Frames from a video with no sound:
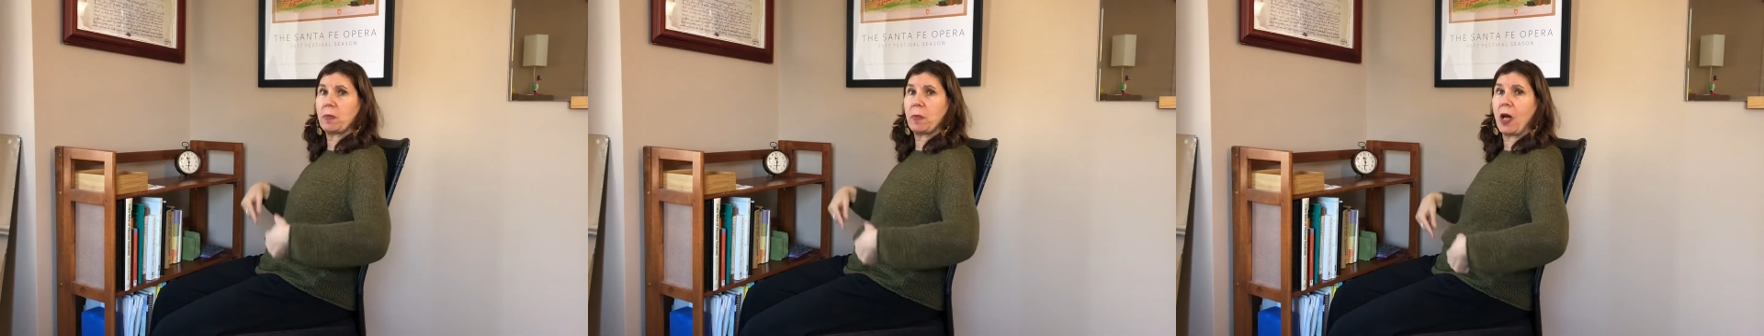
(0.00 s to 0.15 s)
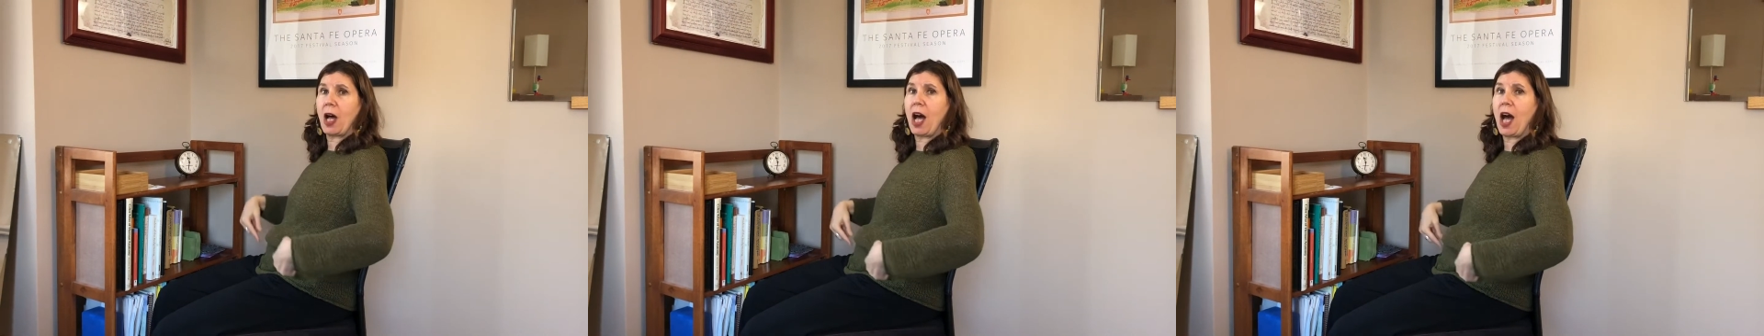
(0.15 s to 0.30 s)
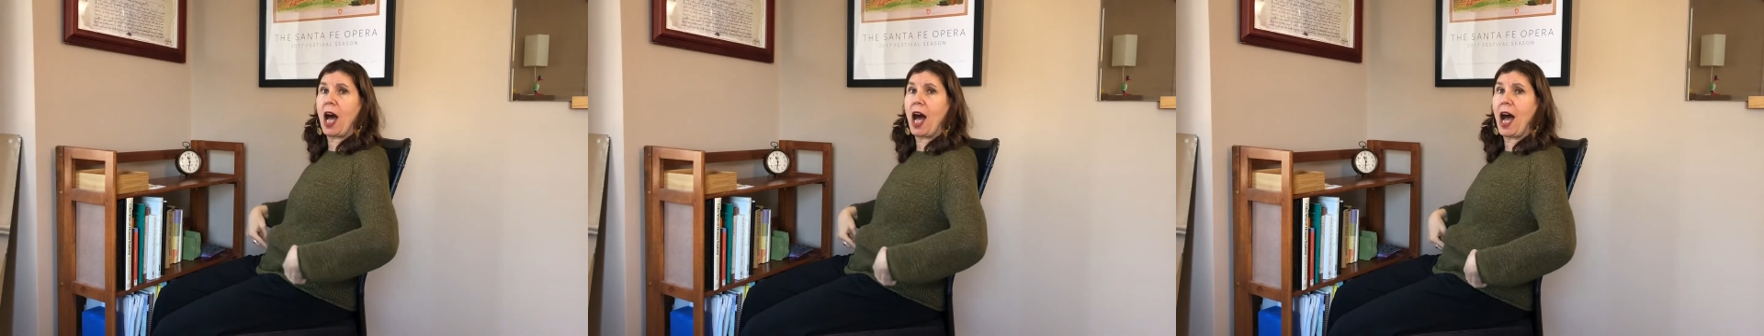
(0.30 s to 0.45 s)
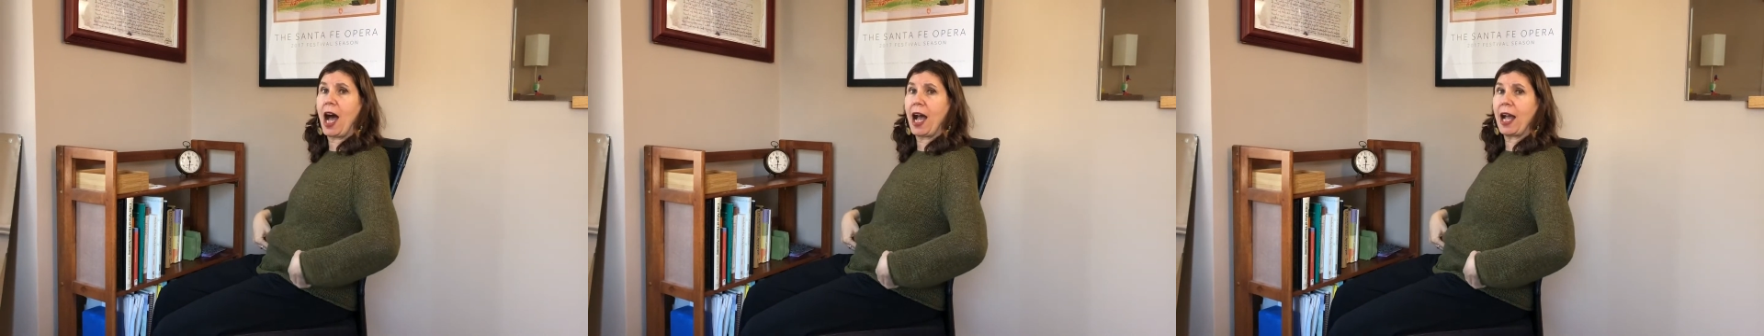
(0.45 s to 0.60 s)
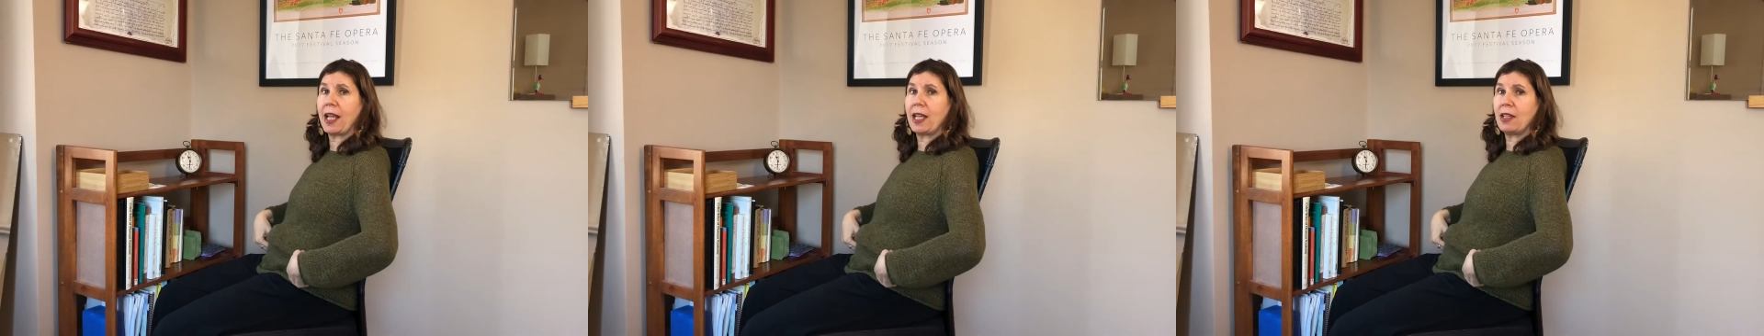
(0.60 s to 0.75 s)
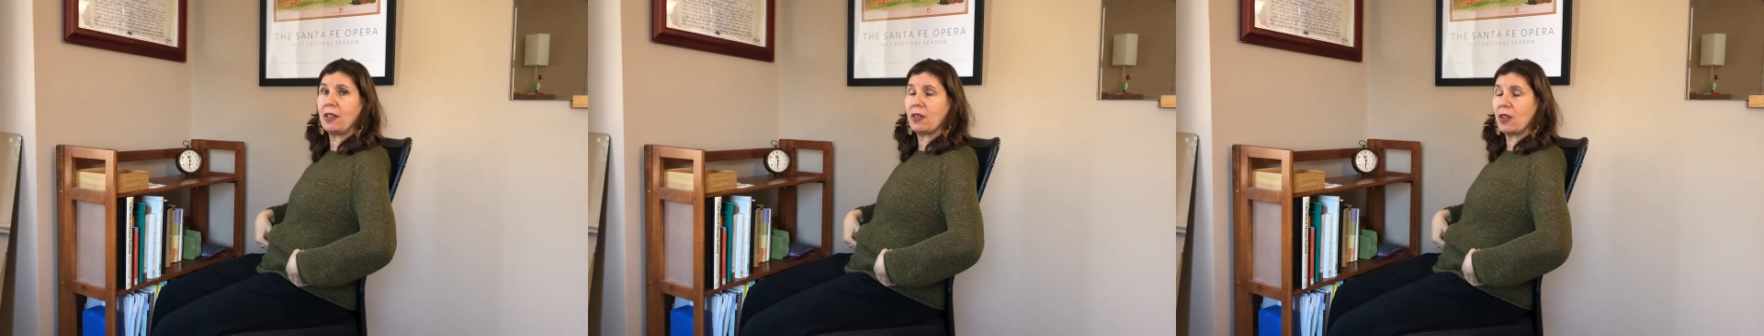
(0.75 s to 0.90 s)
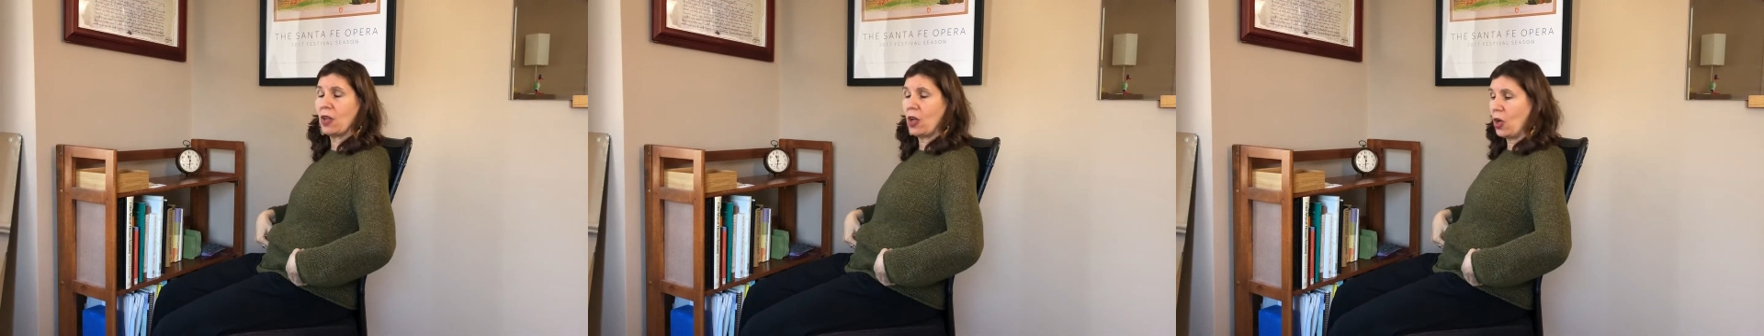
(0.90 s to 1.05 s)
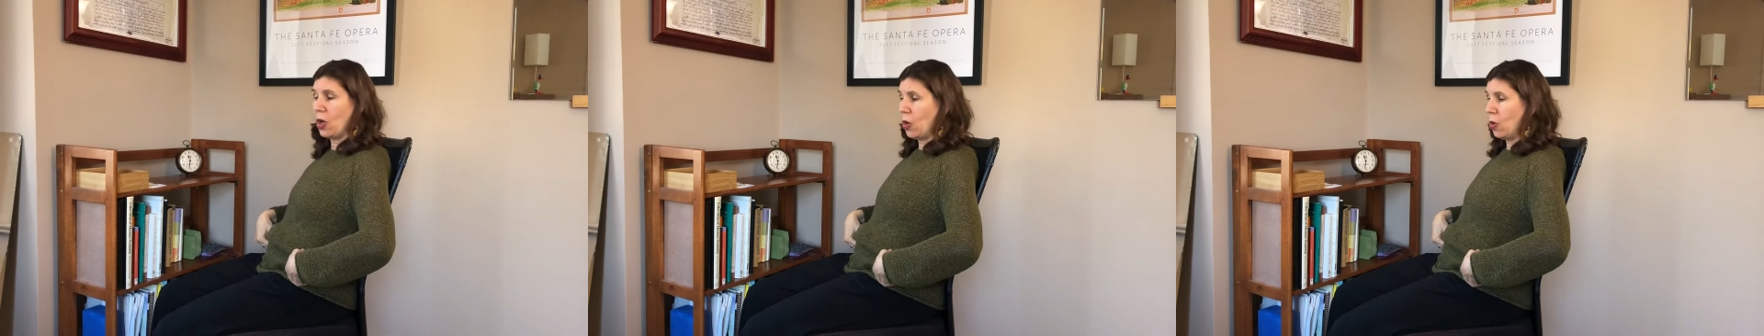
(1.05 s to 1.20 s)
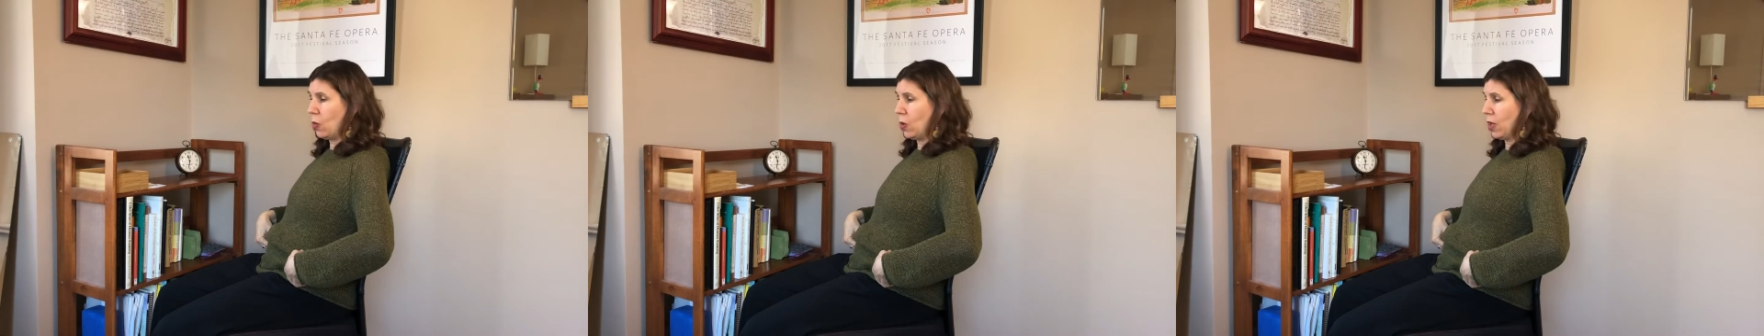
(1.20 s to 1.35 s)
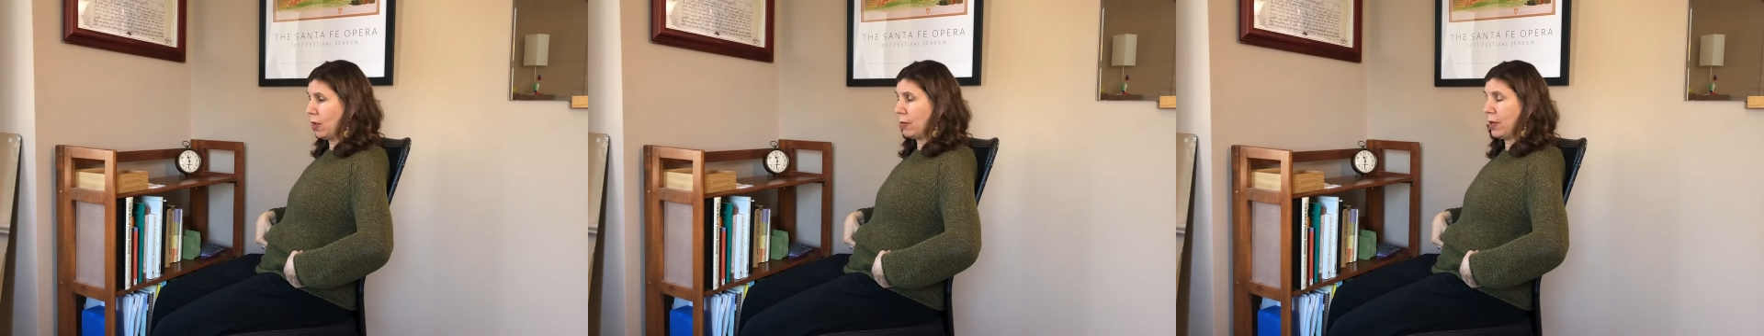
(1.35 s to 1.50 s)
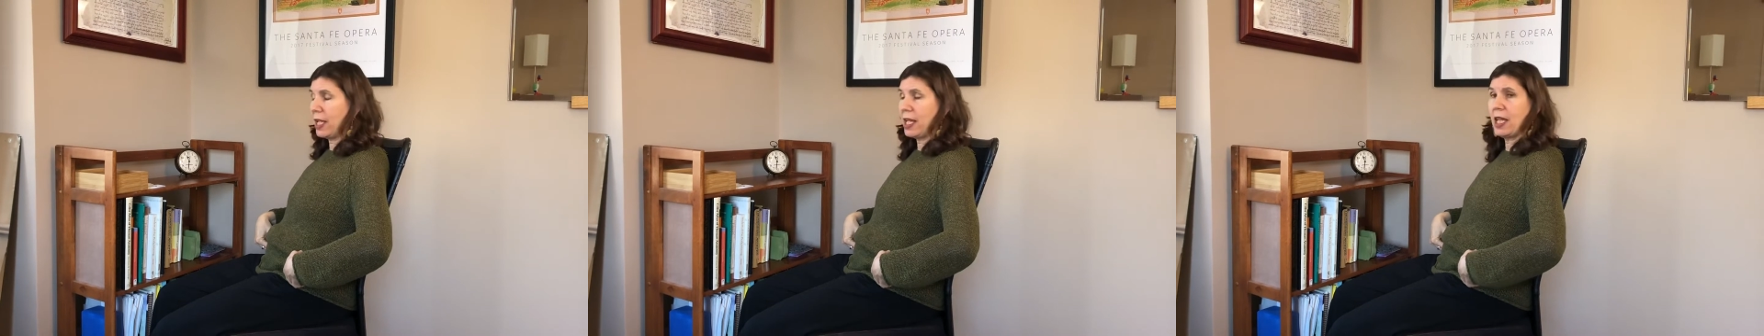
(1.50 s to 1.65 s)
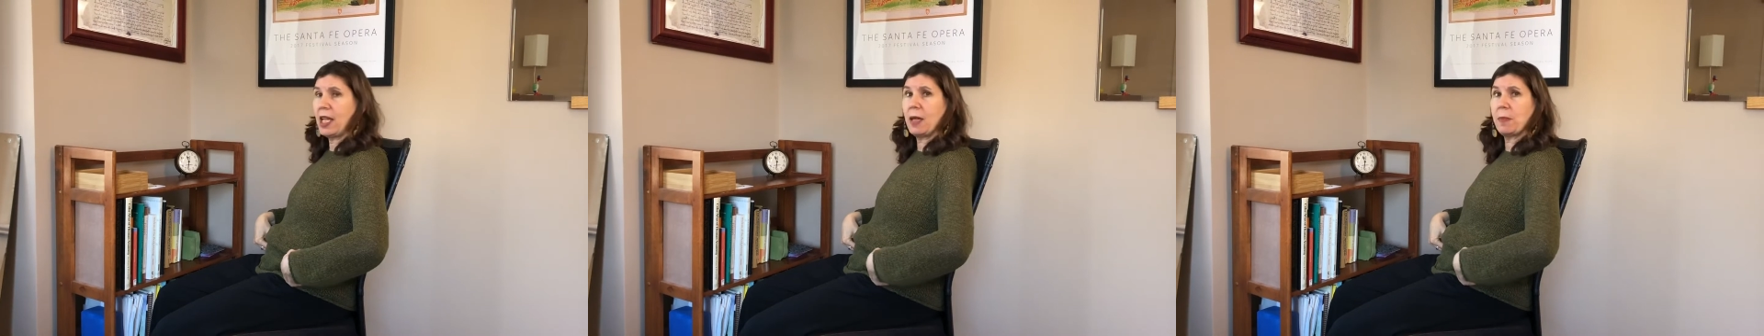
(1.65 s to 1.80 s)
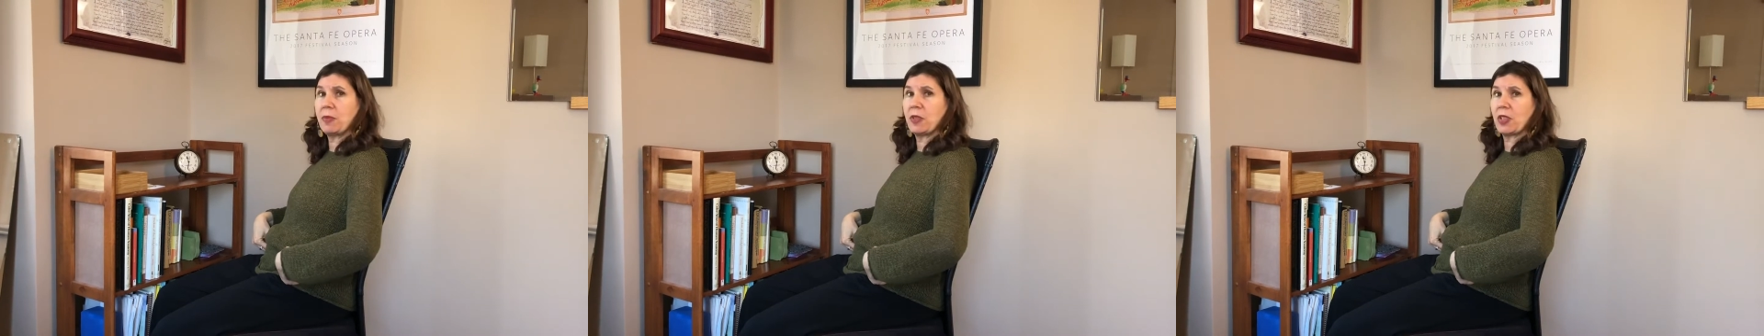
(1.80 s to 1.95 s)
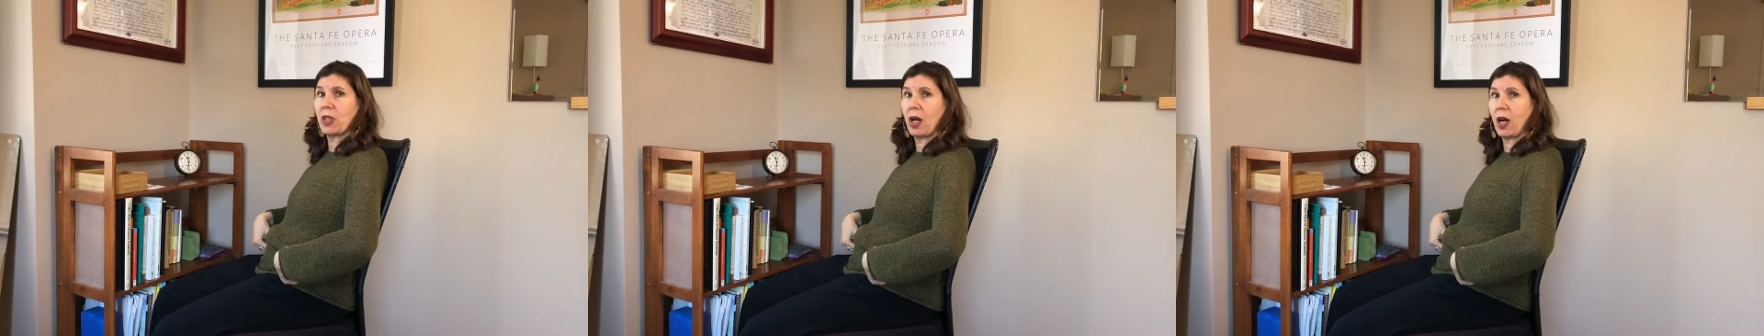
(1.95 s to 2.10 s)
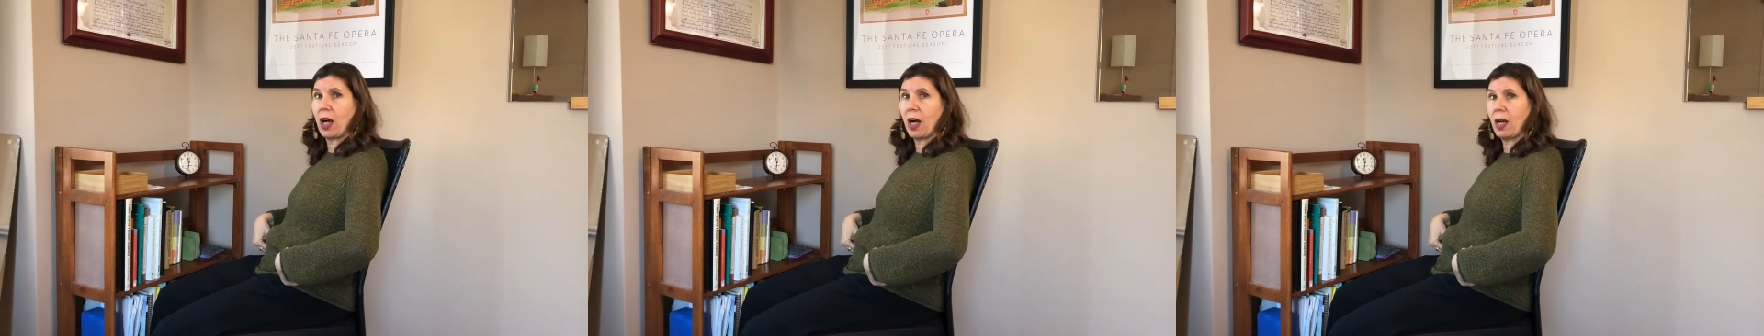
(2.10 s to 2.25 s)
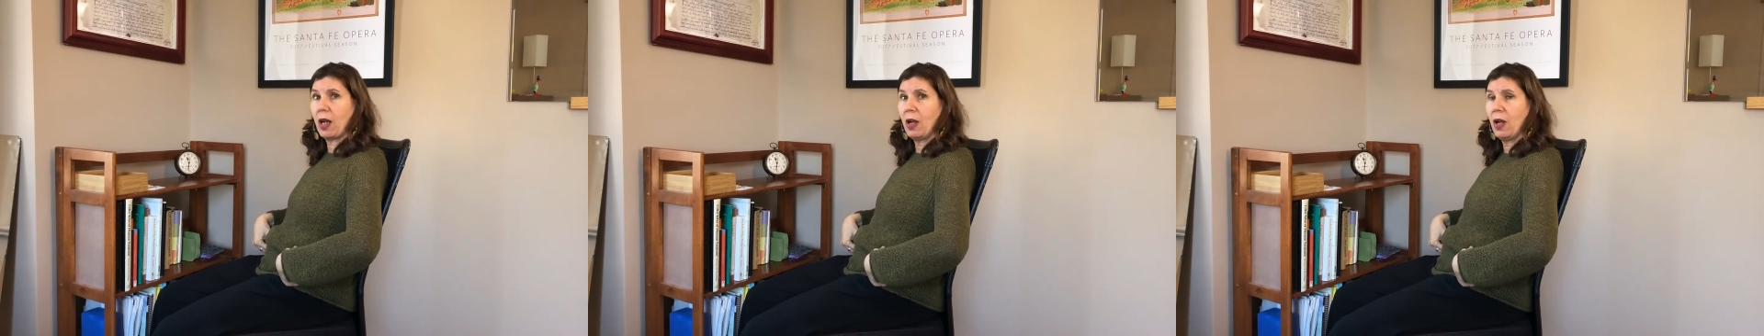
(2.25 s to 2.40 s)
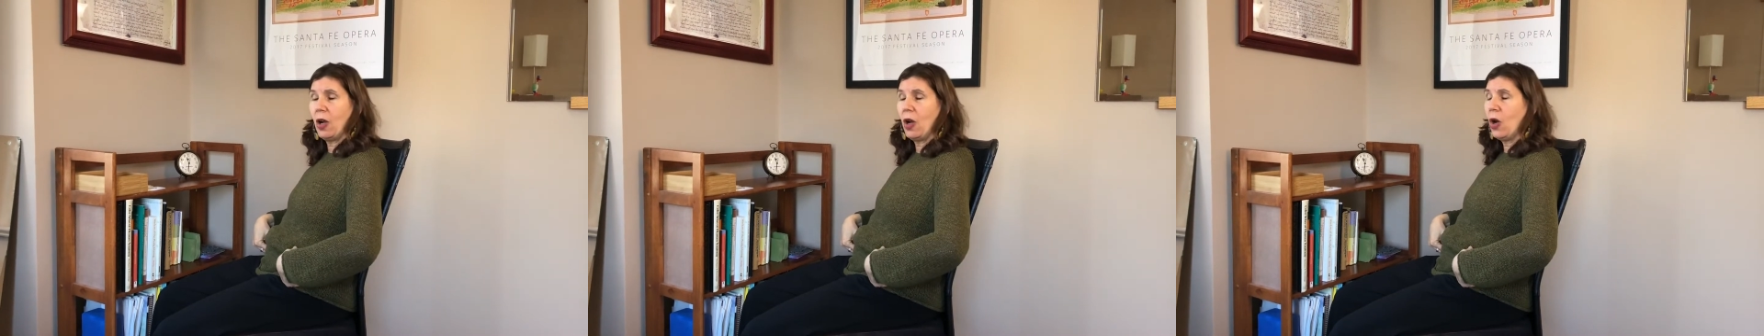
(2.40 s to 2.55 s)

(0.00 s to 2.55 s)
behind where my hips are.